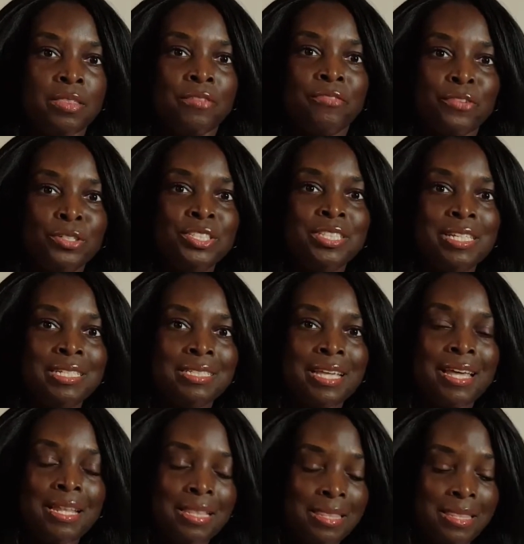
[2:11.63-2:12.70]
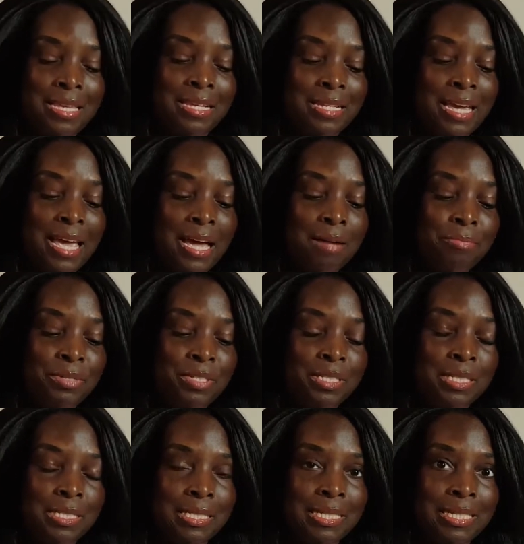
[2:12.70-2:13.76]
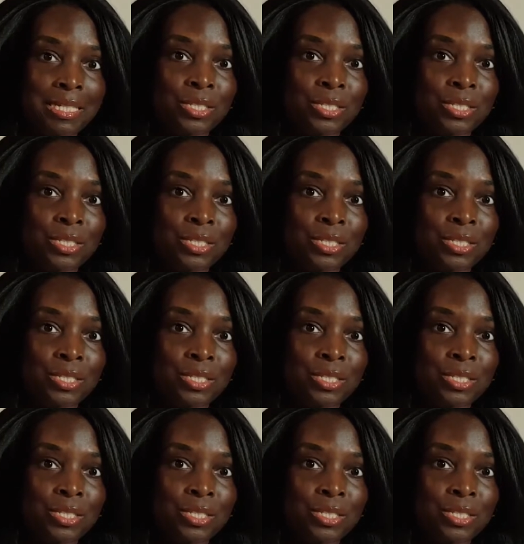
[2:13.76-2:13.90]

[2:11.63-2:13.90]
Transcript: the first thing that happens is it